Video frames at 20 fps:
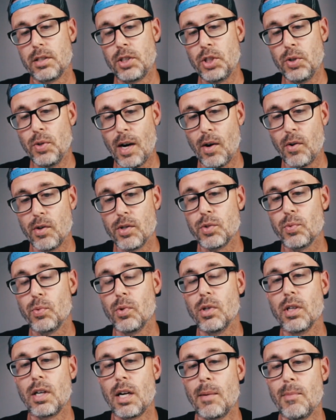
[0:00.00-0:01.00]
2 hours
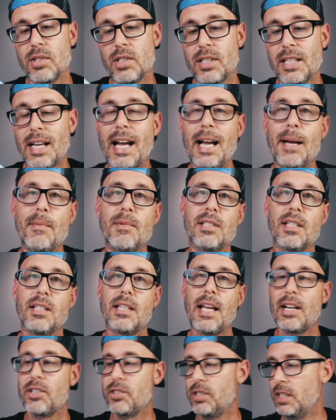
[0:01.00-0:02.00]
work, how much time does it
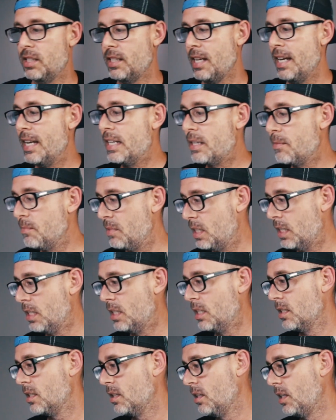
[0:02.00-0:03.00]
actually take me?
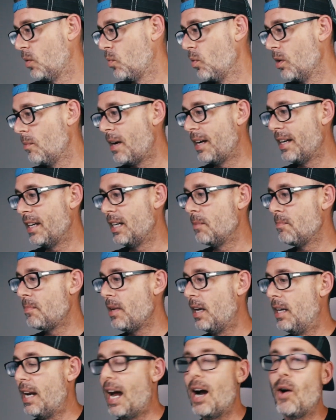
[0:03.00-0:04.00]
Like, what am I getting
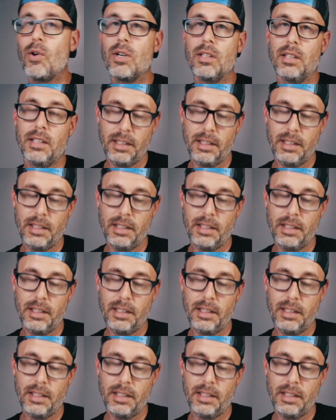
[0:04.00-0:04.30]
paid hourly?